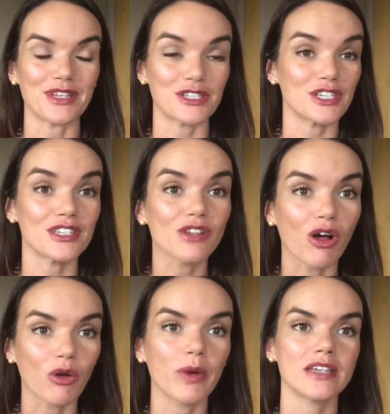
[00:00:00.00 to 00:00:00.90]
she is
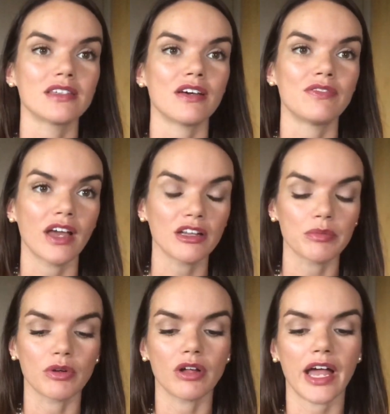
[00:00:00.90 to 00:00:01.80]
always
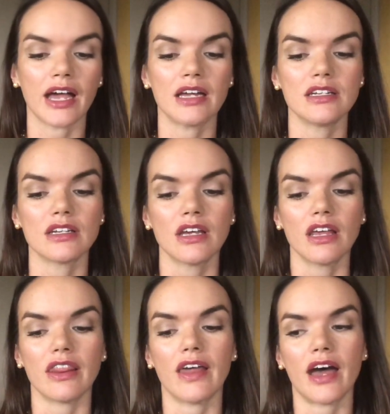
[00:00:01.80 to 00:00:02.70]
available, and
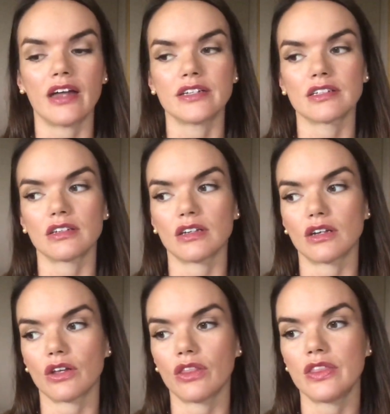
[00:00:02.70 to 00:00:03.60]
that
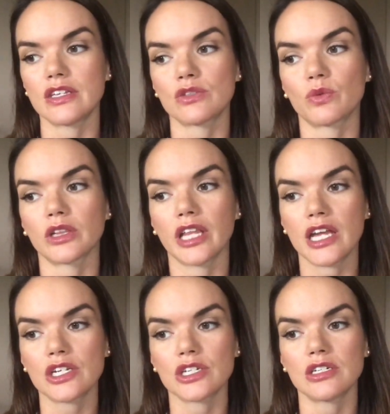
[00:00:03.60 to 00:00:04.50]
this
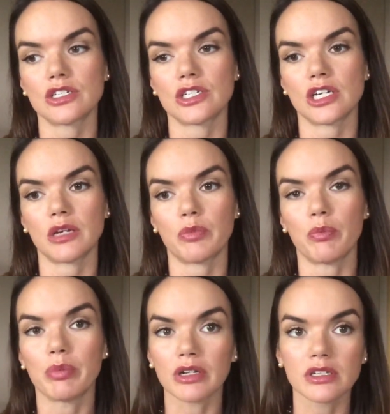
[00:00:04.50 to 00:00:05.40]

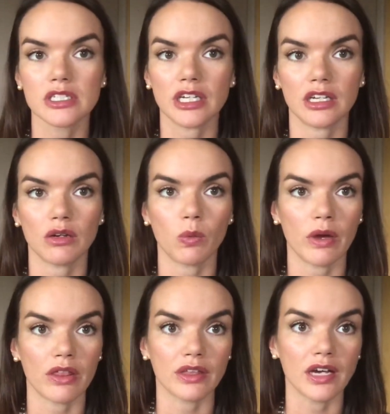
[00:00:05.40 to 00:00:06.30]
relationship building
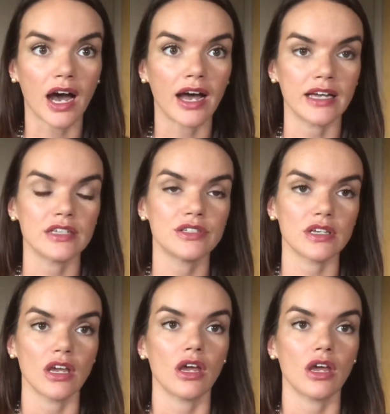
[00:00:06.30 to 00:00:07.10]
with guides